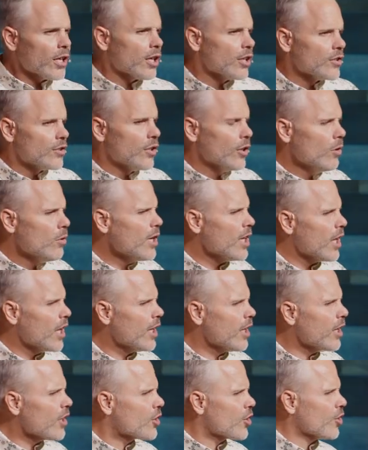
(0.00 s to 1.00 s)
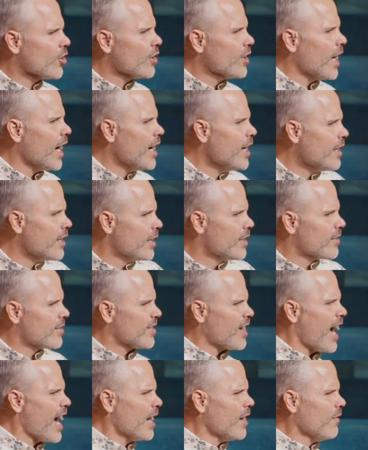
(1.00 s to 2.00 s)
it can do? It can create
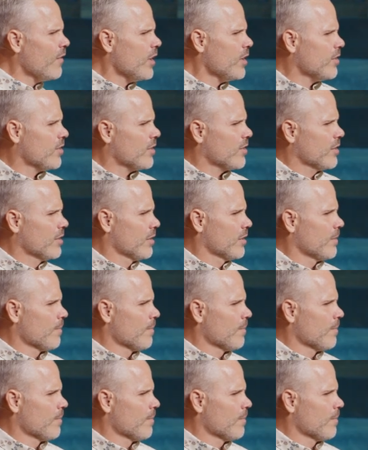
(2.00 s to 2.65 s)
inside of us